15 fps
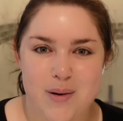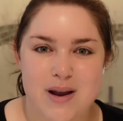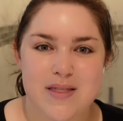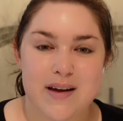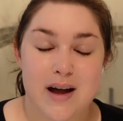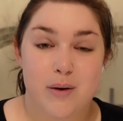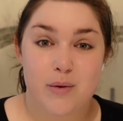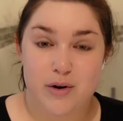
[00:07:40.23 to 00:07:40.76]
but I
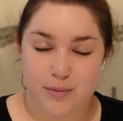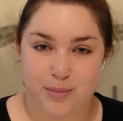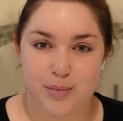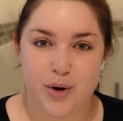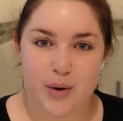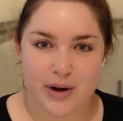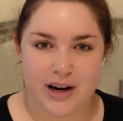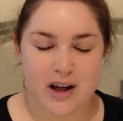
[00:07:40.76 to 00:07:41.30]
think I would have
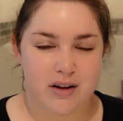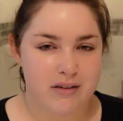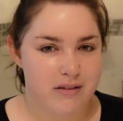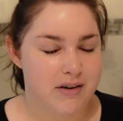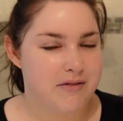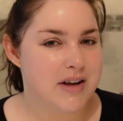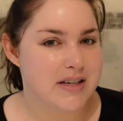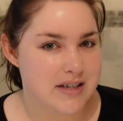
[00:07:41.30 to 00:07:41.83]
broken out
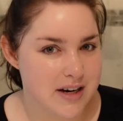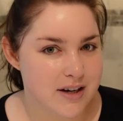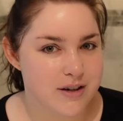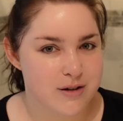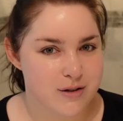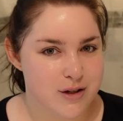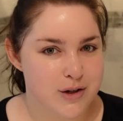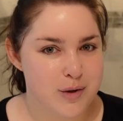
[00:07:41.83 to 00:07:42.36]
even if I didn't
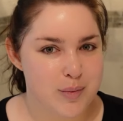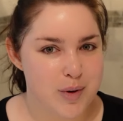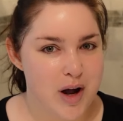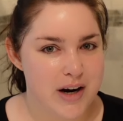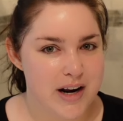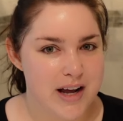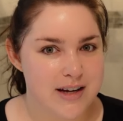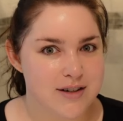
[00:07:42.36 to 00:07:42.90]
use a new
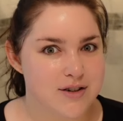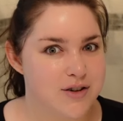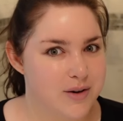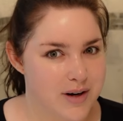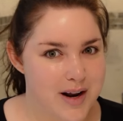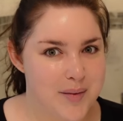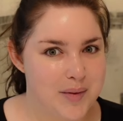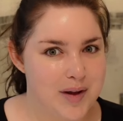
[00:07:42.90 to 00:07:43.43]
product, you know
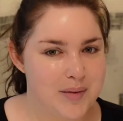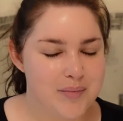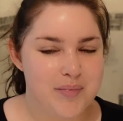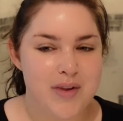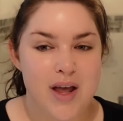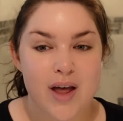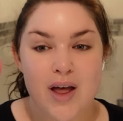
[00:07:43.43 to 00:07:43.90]
what I mean?